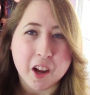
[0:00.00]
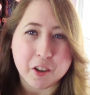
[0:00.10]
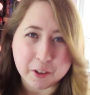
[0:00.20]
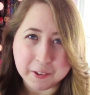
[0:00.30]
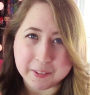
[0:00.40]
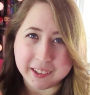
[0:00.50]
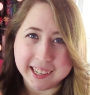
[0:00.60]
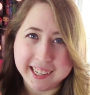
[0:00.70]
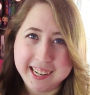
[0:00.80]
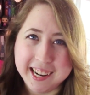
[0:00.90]
Truth
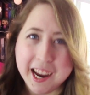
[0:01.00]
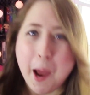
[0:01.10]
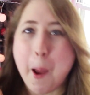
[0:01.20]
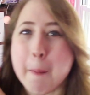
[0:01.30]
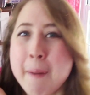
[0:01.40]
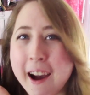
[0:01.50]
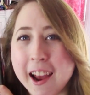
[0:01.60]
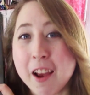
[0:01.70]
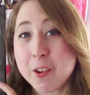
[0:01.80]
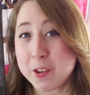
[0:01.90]
Wish
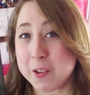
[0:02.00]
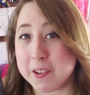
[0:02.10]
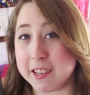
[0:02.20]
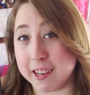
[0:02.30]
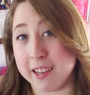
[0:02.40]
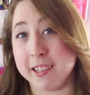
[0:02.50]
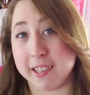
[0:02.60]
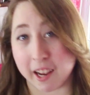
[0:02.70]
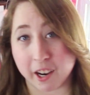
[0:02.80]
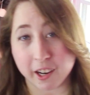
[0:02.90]
by Susan
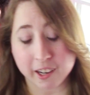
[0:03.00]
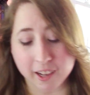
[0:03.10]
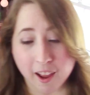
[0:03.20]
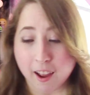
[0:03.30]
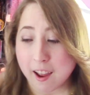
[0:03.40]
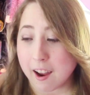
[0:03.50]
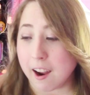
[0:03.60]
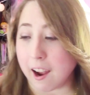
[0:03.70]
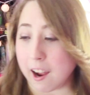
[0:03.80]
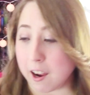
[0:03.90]
Dennard.
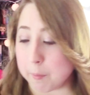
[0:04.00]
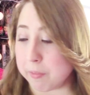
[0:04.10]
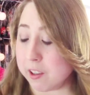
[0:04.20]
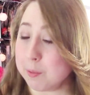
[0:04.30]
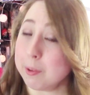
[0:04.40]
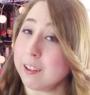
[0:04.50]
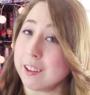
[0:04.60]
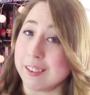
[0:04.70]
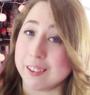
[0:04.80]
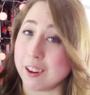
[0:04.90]
This book
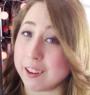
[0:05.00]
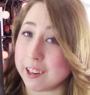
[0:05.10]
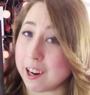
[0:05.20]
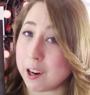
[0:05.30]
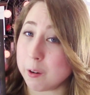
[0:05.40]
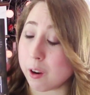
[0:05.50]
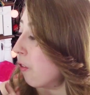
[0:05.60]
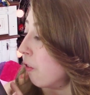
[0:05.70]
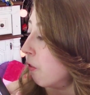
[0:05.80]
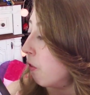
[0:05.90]
started out
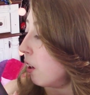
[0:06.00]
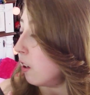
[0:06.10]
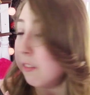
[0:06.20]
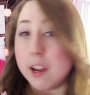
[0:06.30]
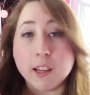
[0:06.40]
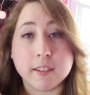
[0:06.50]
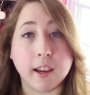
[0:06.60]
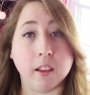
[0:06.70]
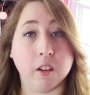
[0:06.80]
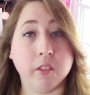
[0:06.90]
very fast.
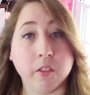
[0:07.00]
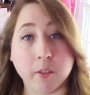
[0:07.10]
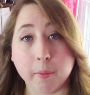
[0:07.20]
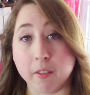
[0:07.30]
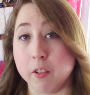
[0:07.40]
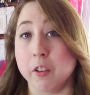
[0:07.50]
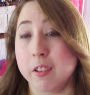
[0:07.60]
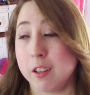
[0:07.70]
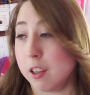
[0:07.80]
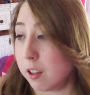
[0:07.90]
I loved it from the
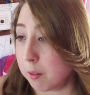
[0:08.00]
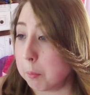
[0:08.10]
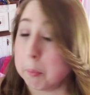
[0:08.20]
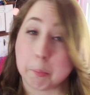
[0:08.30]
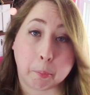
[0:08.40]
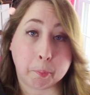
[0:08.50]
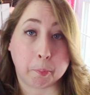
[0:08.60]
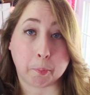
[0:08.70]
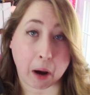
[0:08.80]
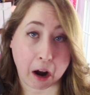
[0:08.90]
first
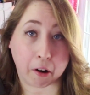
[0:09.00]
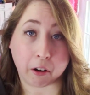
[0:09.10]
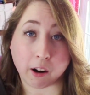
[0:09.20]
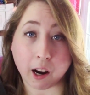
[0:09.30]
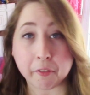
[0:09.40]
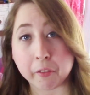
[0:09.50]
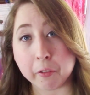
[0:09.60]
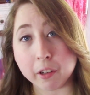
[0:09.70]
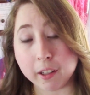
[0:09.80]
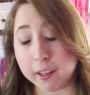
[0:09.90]
paragraph,
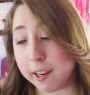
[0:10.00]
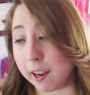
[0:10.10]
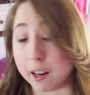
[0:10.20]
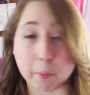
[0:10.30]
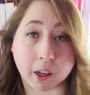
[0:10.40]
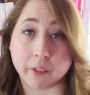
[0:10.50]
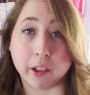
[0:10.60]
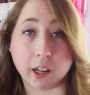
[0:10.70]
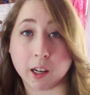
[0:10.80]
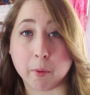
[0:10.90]
really. I'm not even
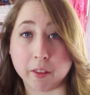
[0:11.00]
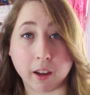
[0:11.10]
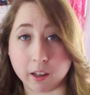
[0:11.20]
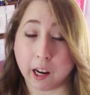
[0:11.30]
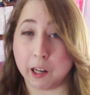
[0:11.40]
lying about that.